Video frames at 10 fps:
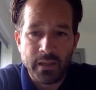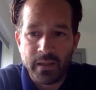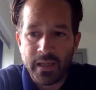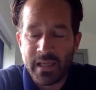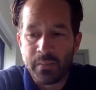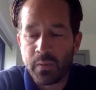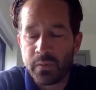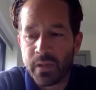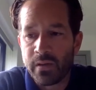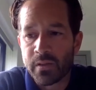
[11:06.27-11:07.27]
example
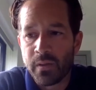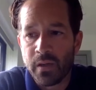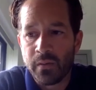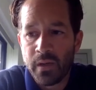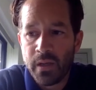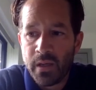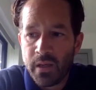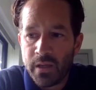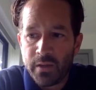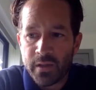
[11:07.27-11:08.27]
there as well,
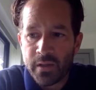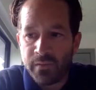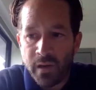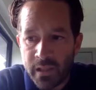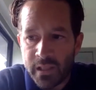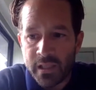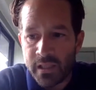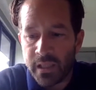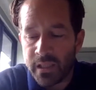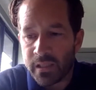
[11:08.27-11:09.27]
there's a very
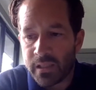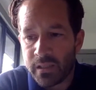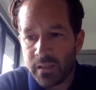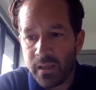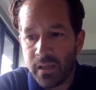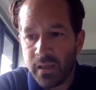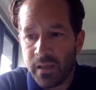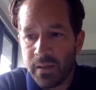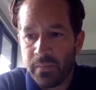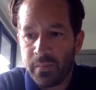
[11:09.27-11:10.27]
distinct
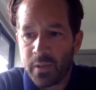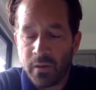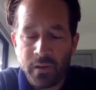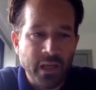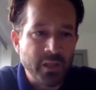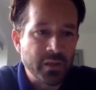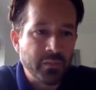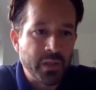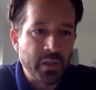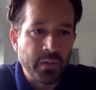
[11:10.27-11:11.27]
correlation
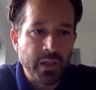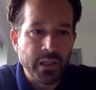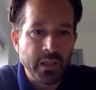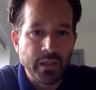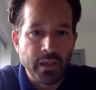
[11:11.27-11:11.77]
between